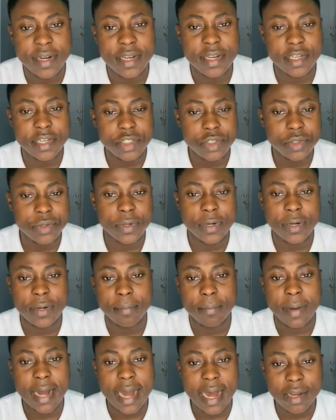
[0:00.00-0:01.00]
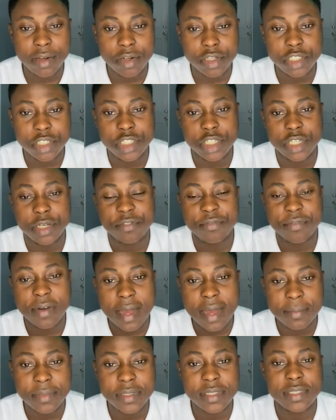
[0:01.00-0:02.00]
history, biology,
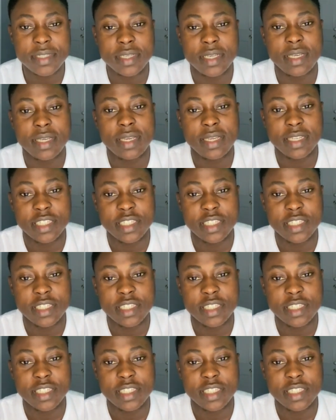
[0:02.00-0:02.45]
pharmacy,